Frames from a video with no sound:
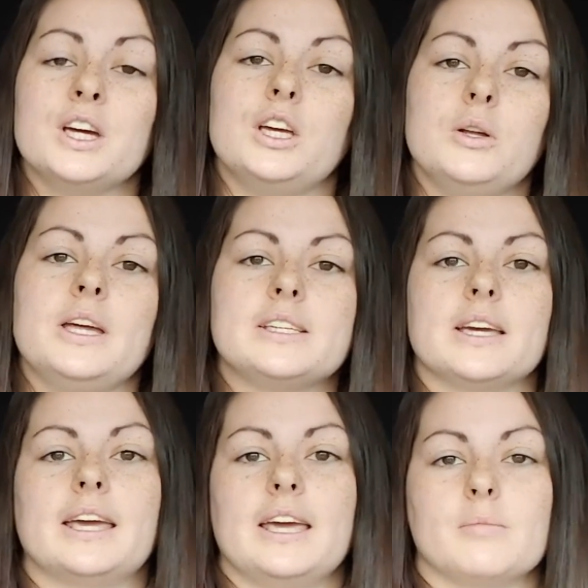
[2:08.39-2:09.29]
You need
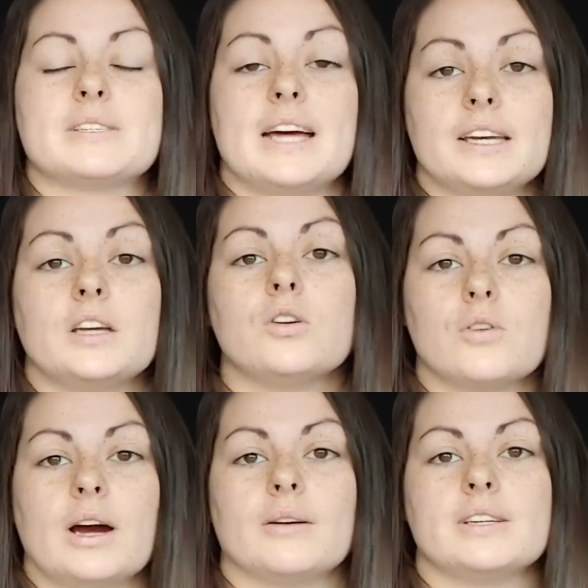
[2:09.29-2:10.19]
to keep standing your
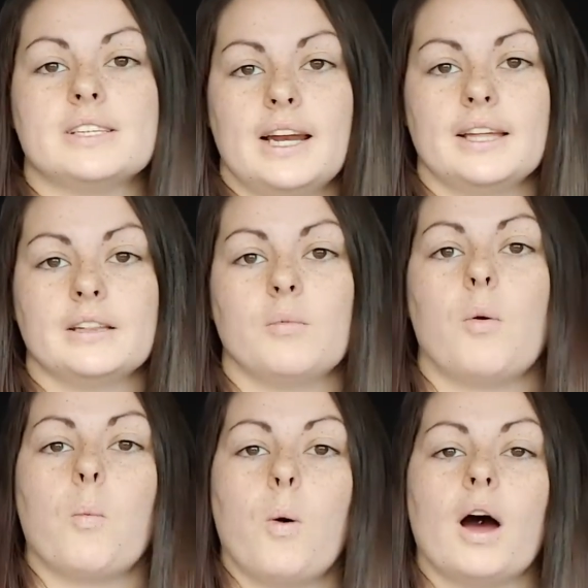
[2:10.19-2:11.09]
ground and telling them
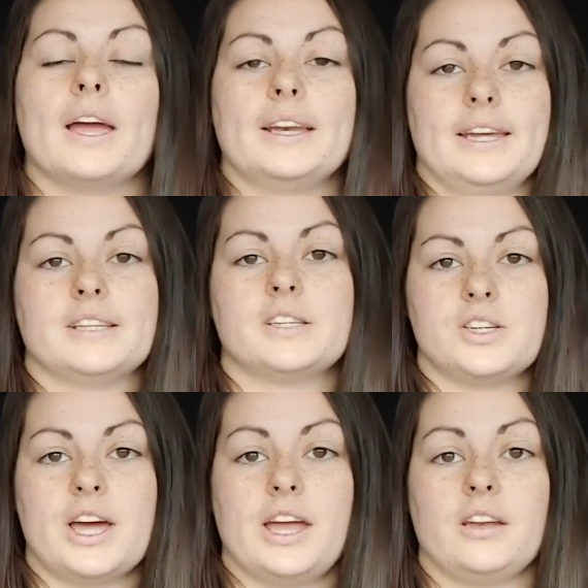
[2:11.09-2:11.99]
why it needs to
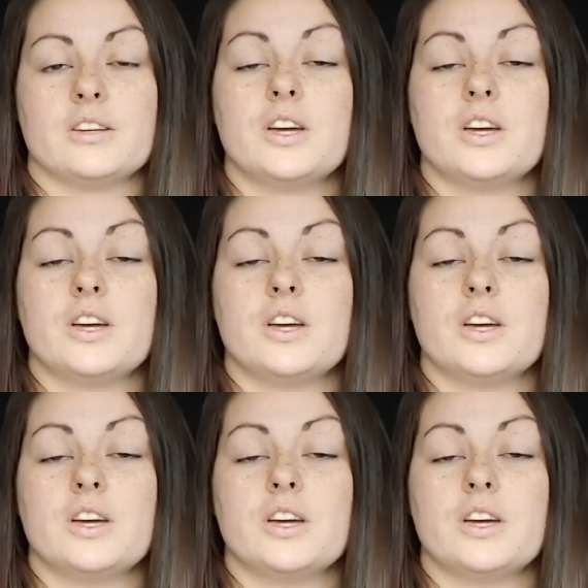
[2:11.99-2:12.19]
change